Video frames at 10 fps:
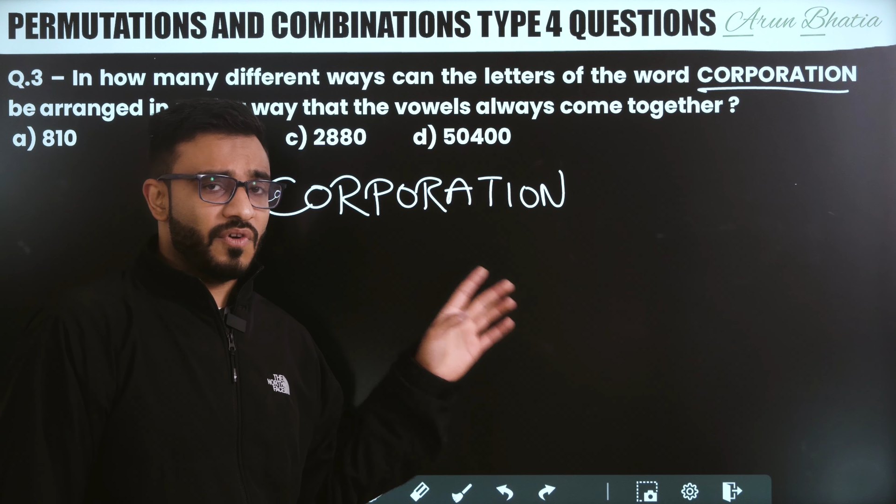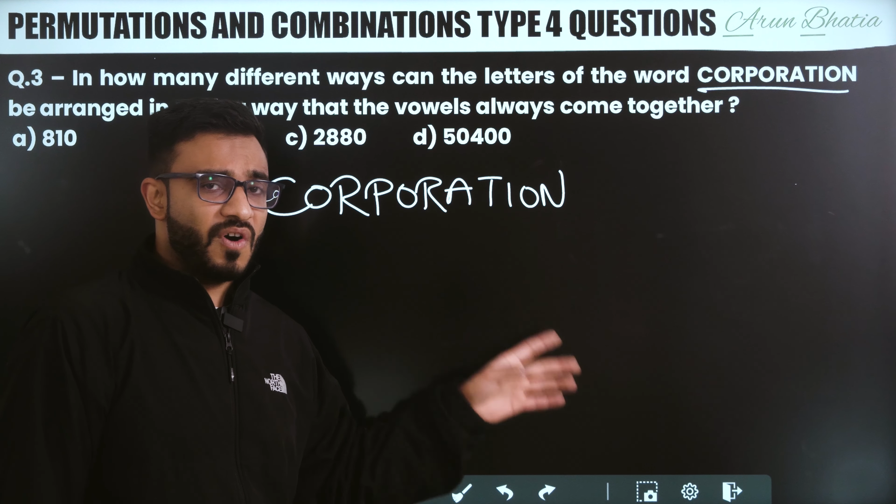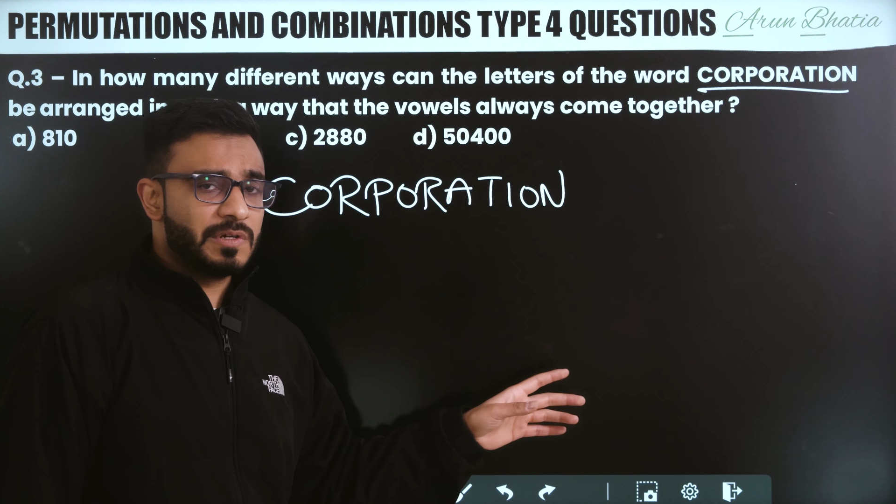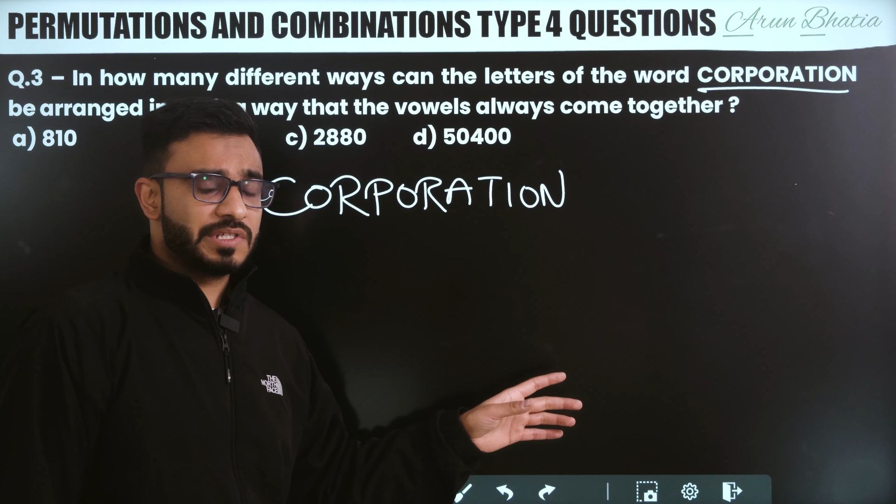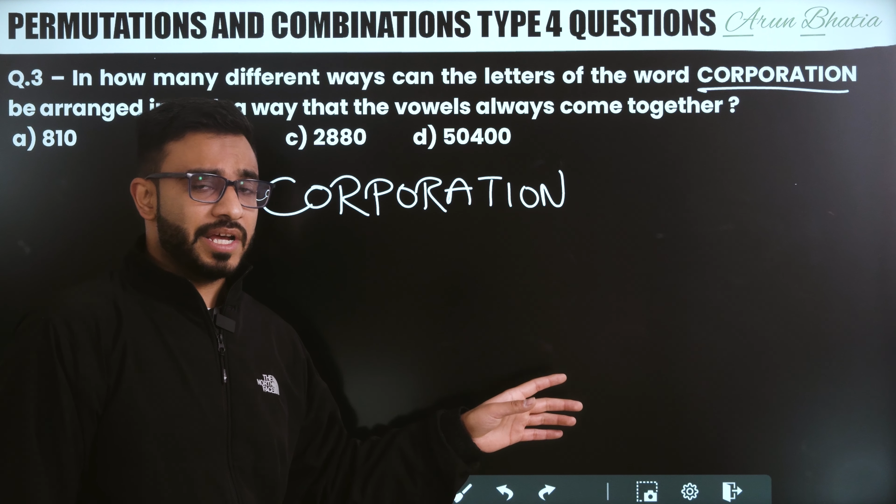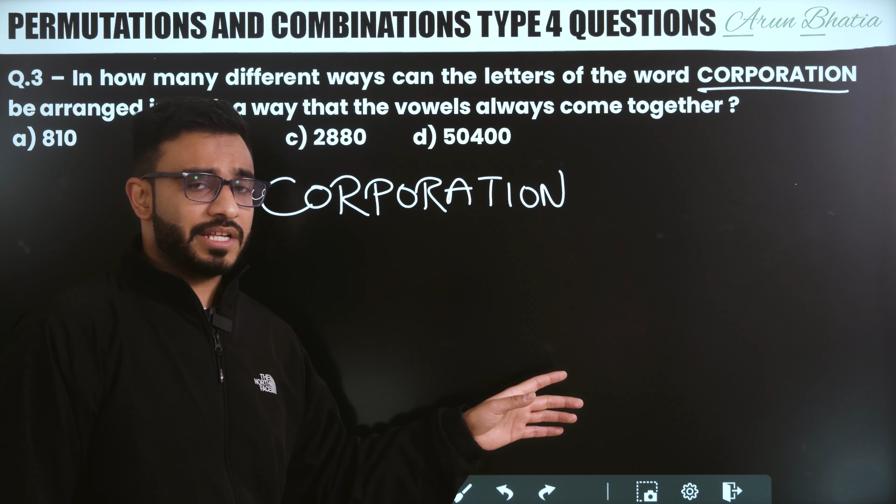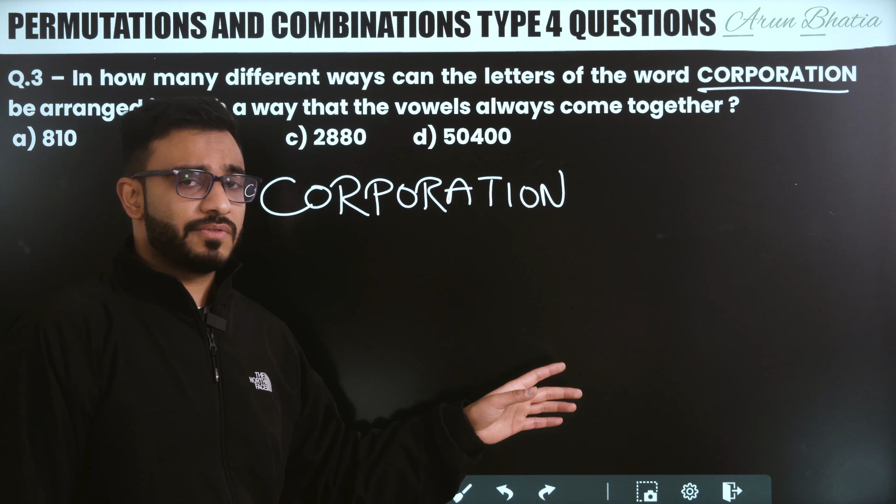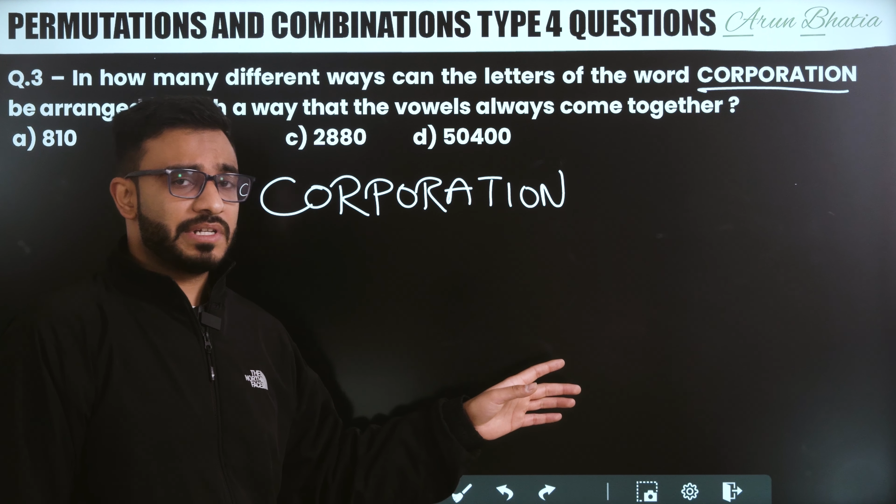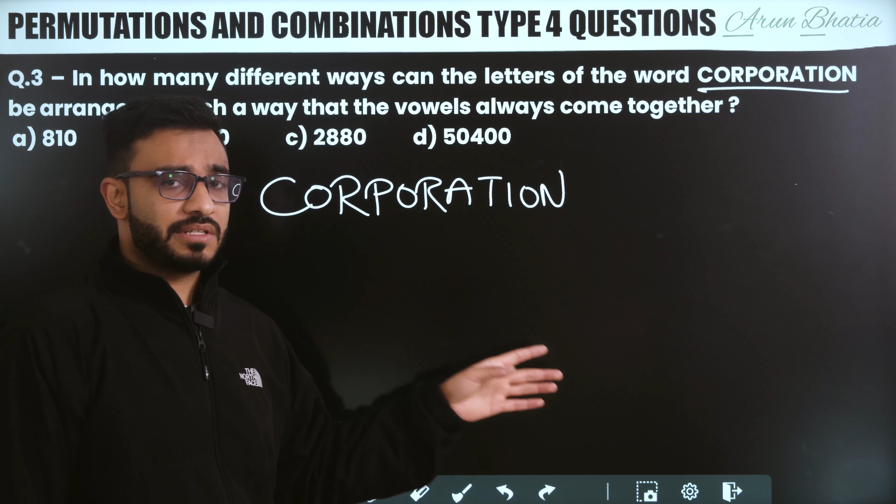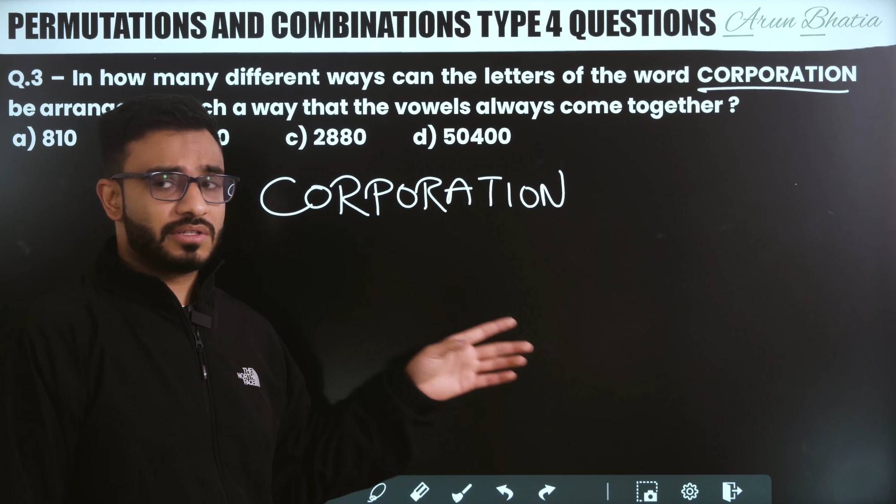vowels as
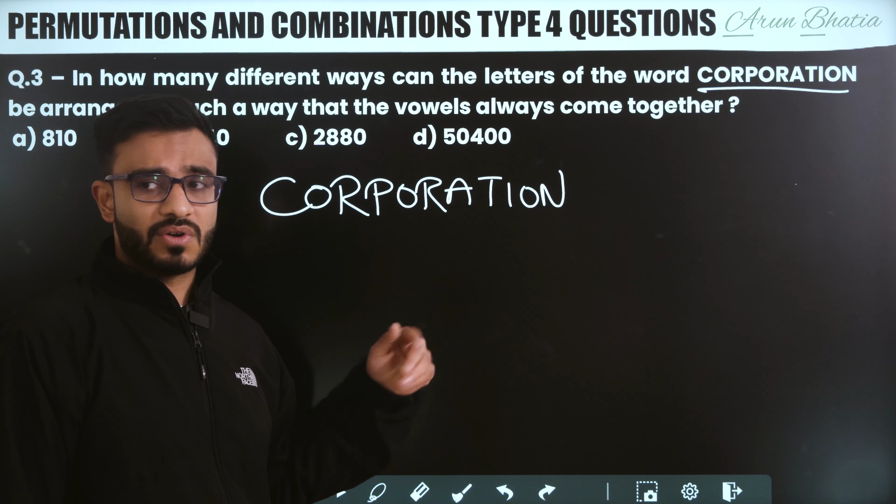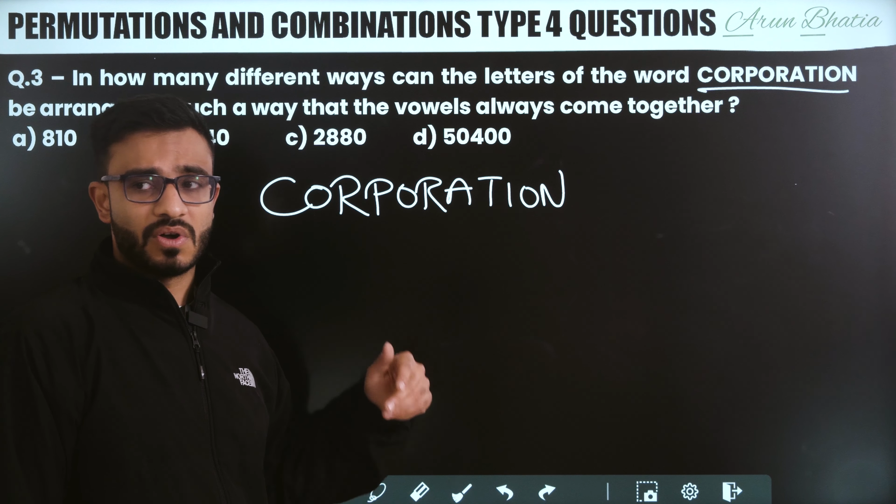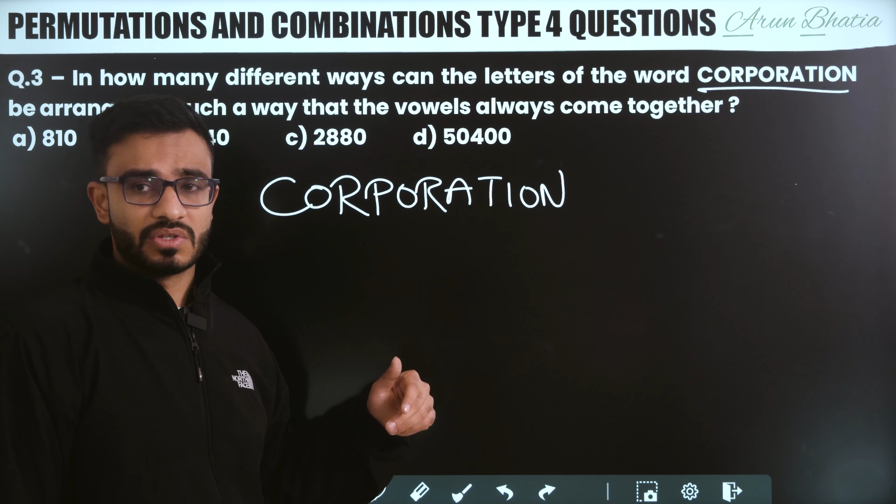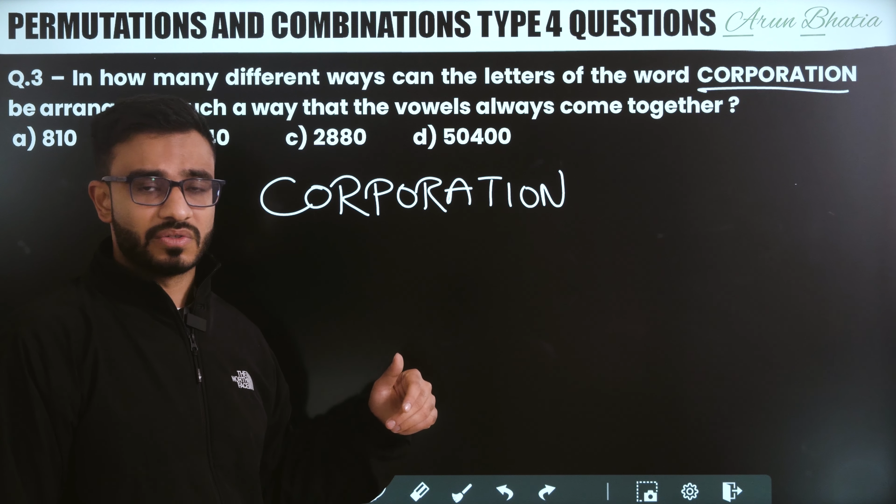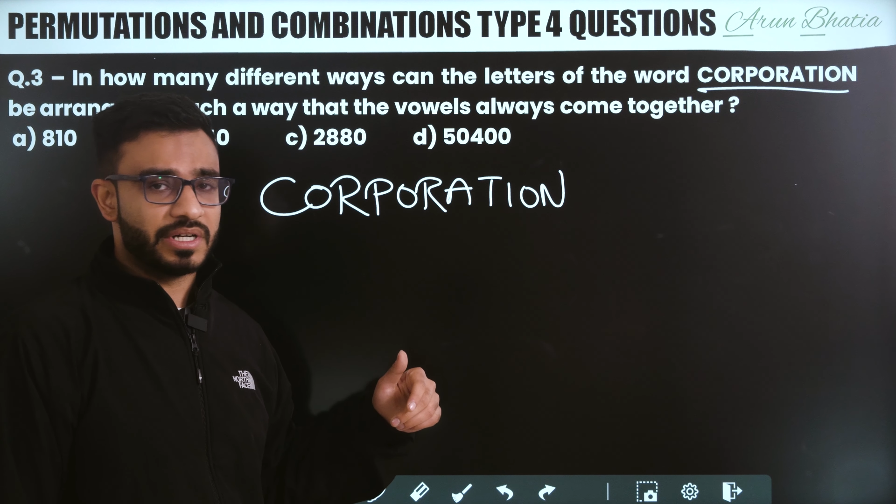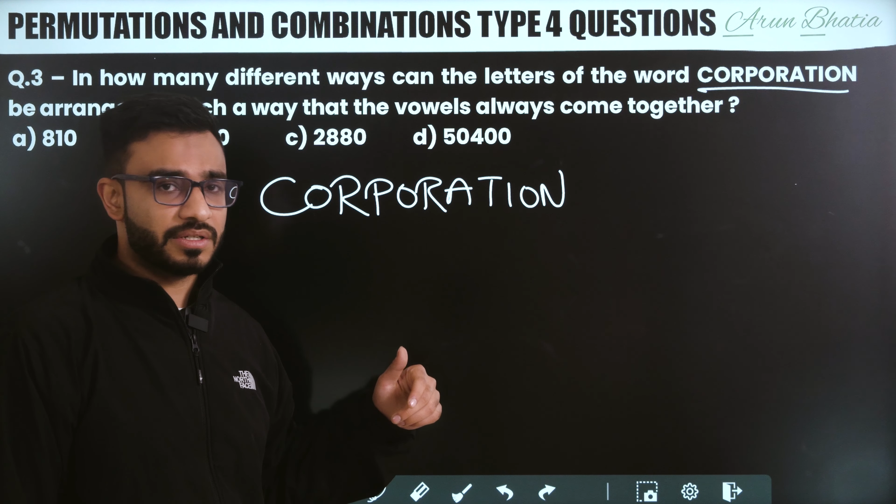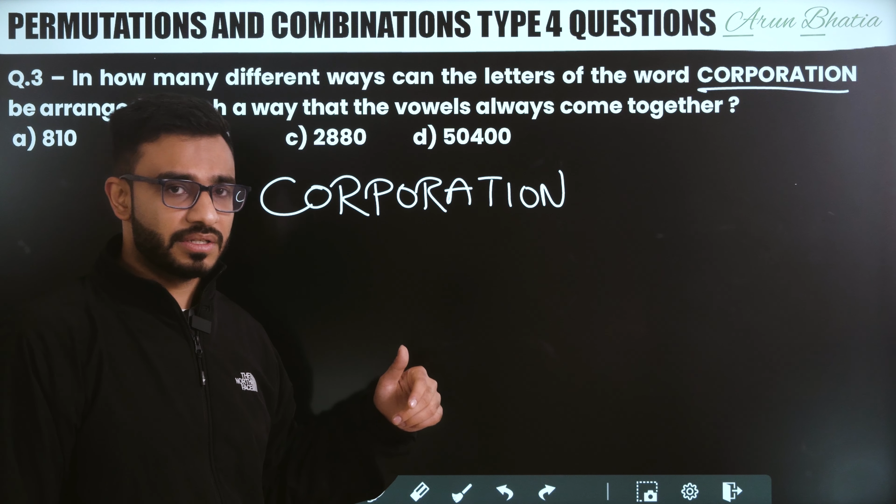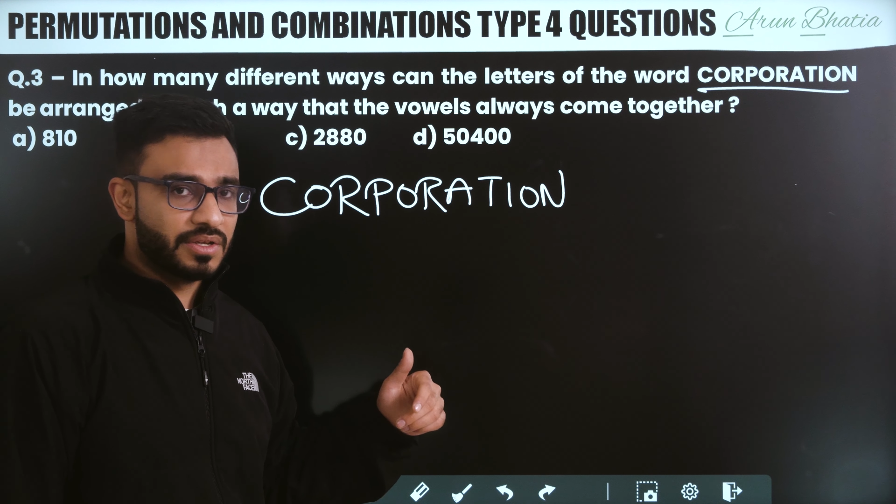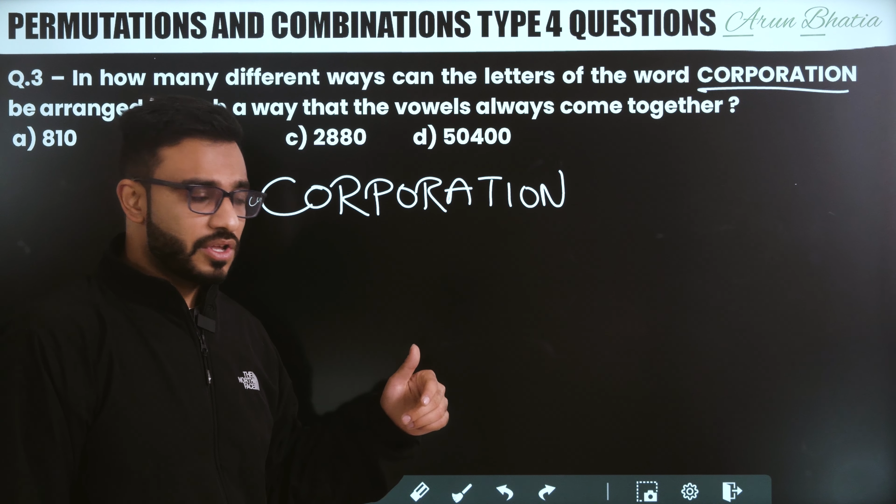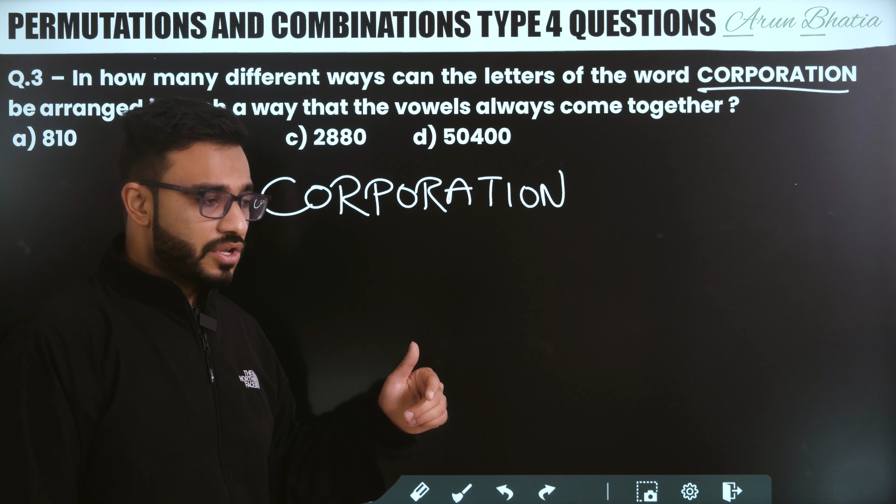well as the consonants.